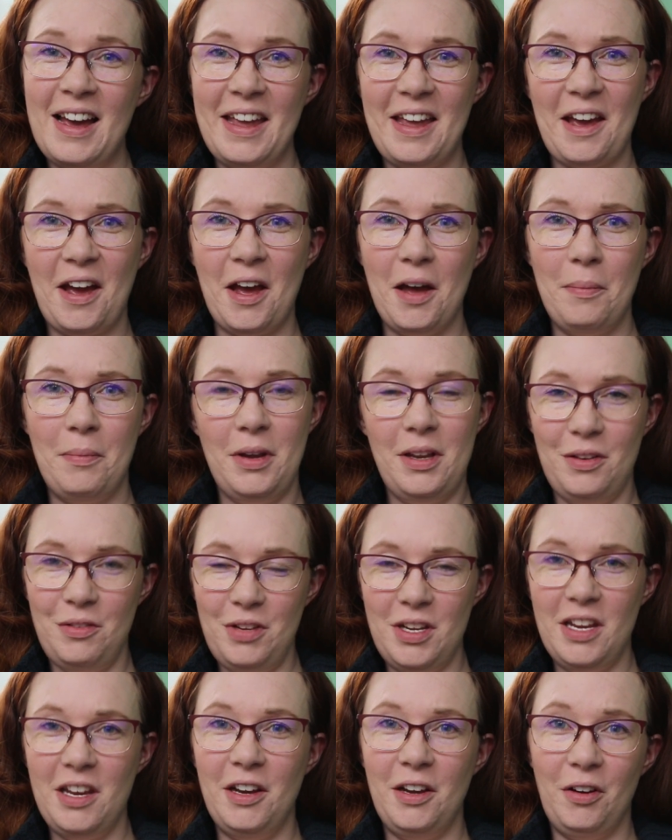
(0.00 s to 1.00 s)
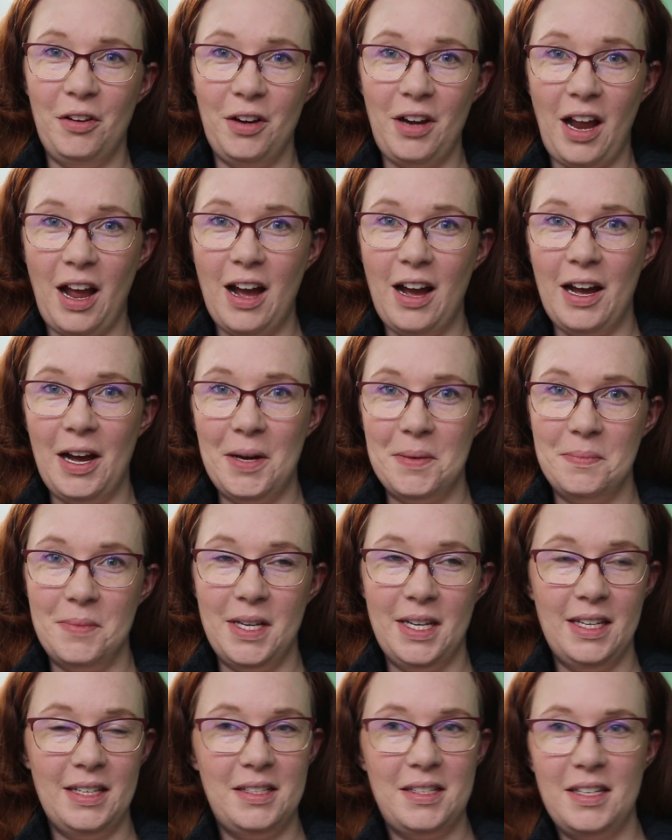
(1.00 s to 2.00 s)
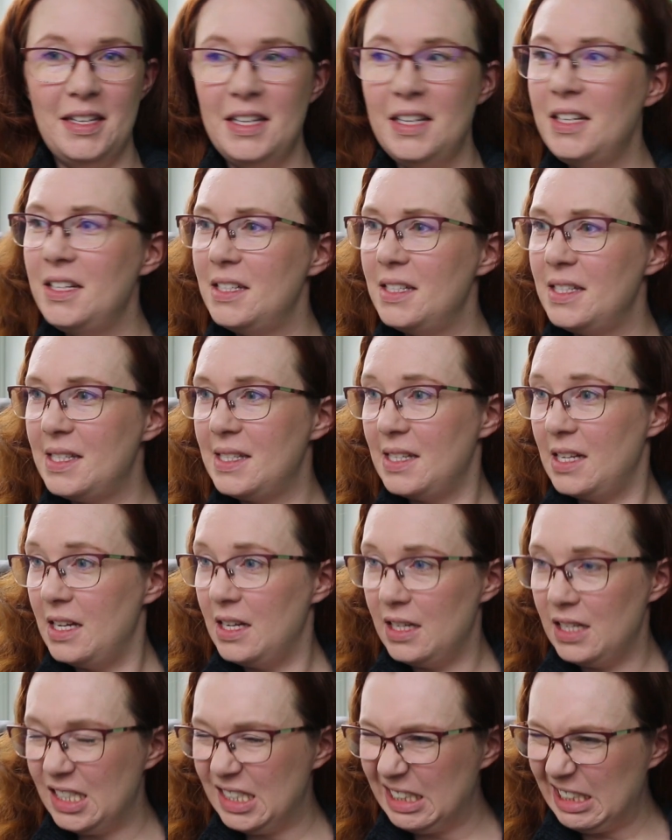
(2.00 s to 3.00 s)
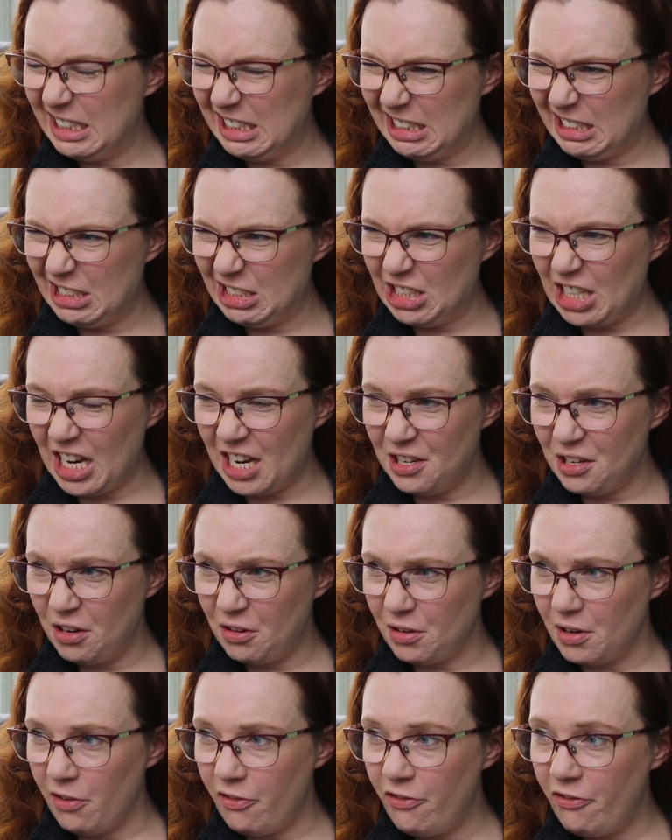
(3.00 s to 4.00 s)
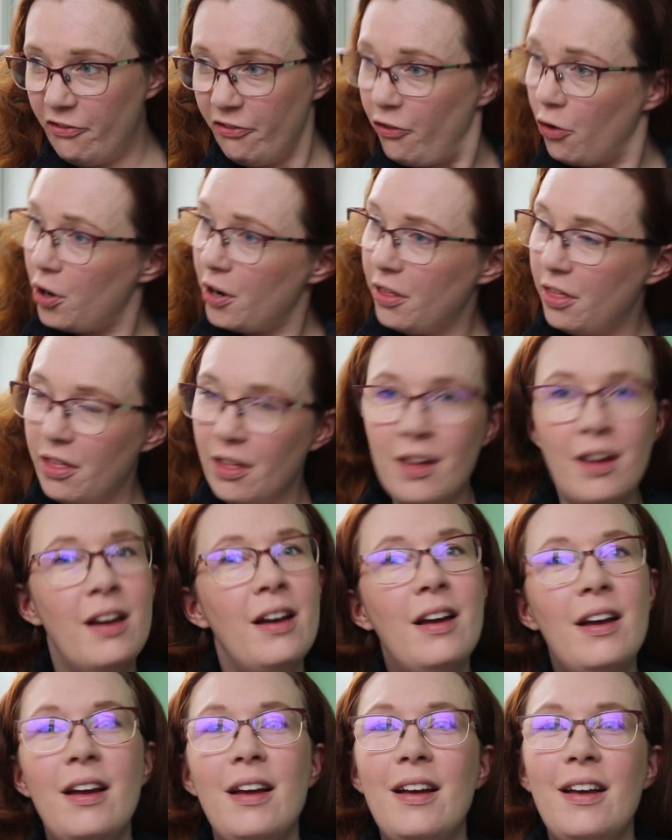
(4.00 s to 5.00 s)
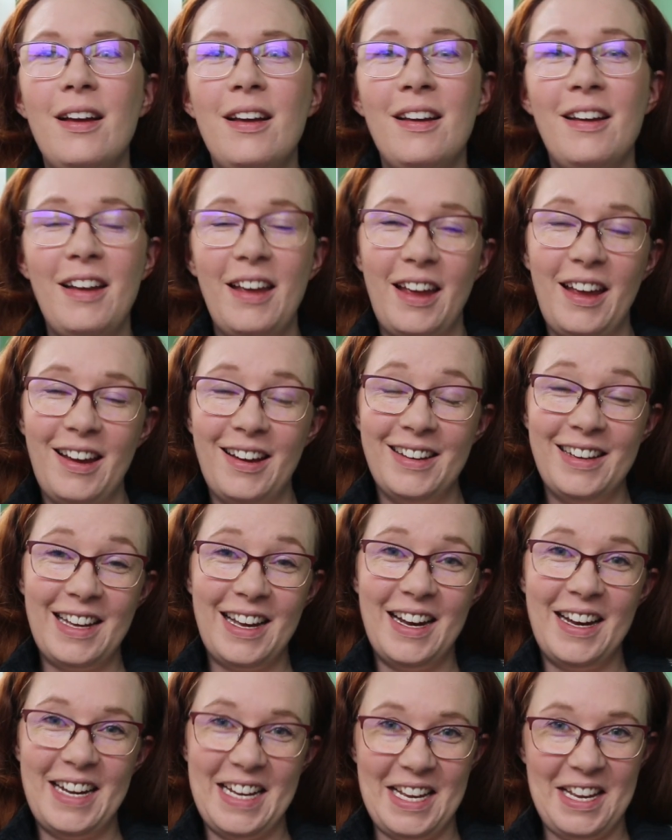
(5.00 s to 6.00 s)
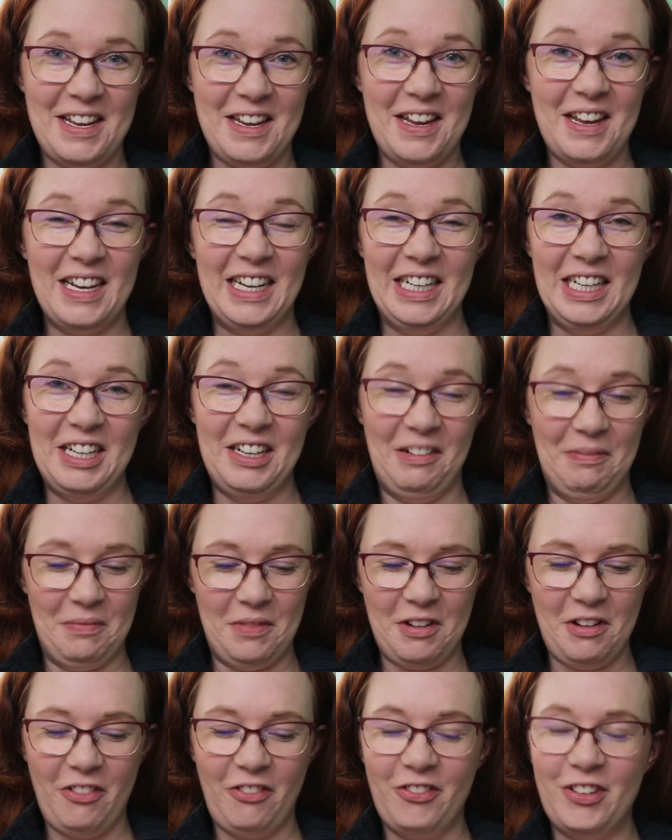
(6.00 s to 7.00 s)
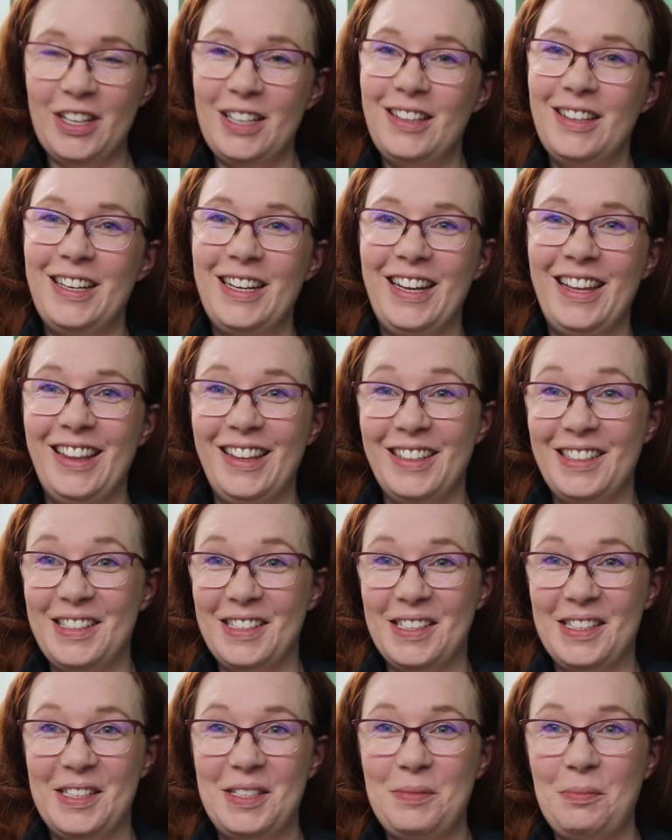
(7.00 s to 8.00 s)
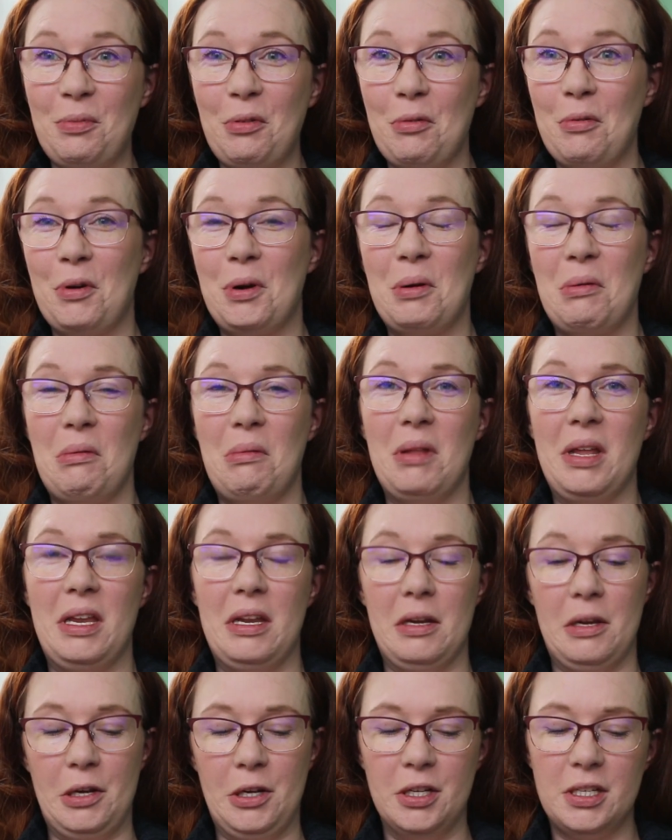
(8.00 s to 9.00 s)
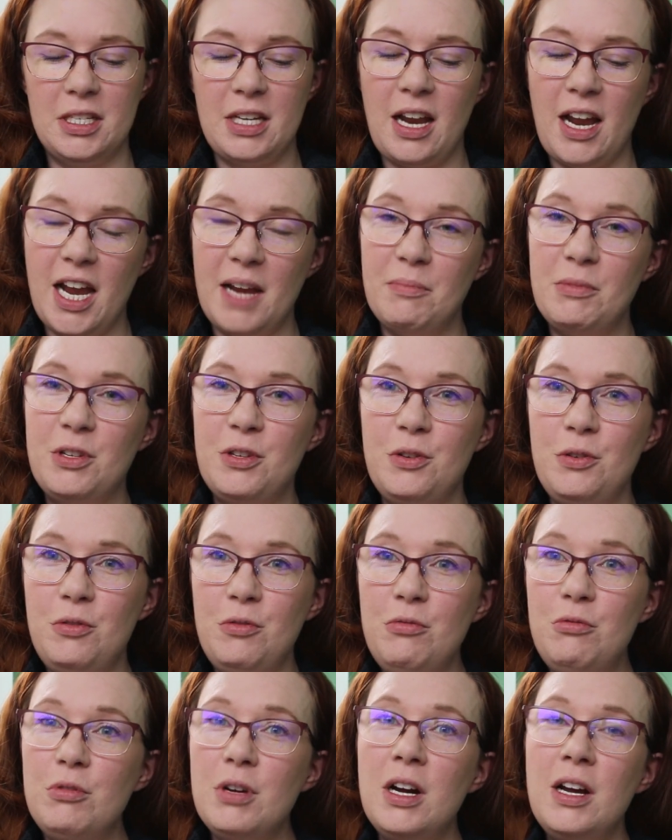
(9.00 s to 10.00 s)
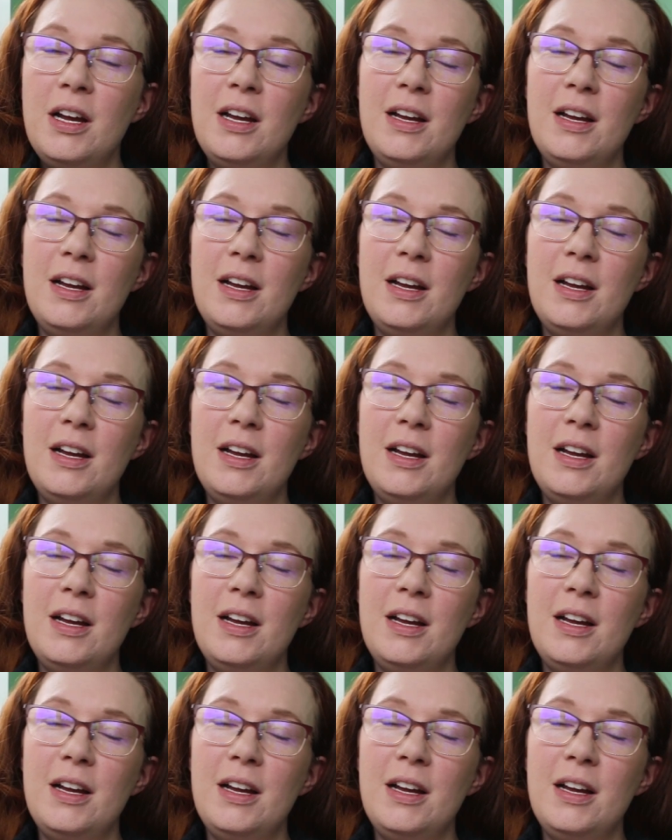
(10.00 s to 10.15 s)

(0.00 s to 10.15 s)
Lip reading: Happy New Year. It is January 4th, and I felt like this is probably a good time to